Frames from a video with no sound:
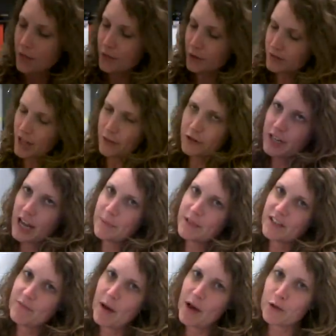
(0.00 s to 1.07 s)
There's other
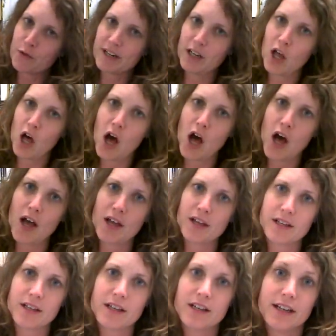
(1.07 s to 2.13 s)
types of
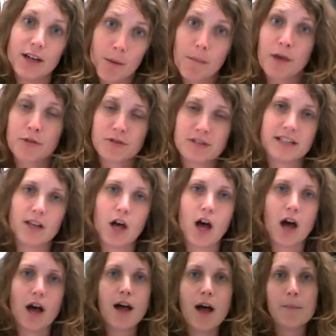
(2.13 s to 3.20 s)
mother-in-law,
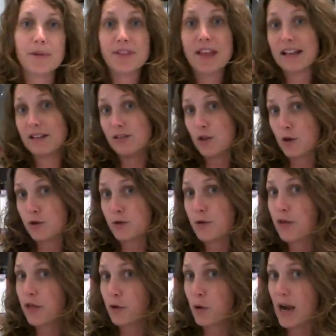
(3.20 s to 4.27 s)
mothers-in-law, but then those are
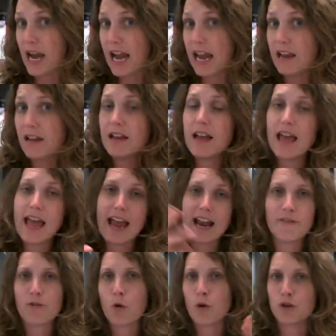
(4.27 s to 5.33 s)
3,
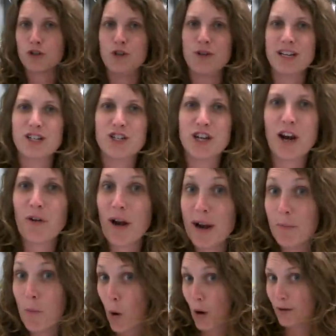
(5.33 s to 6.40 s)
and of course you can
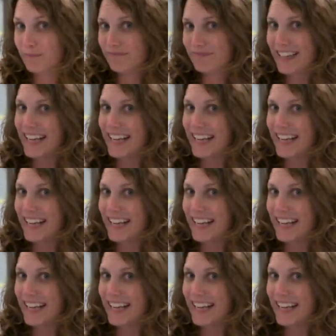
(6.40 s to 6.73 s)
generate more.